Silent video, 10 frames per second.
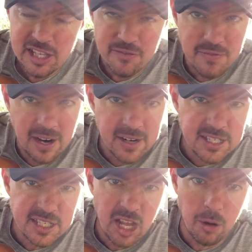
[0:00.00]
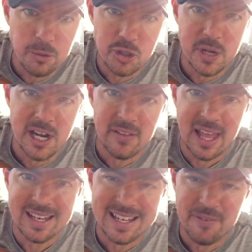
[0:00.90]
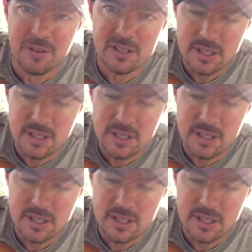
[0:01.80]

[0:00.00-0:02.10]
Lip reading: Very subtle, but you hear that difference.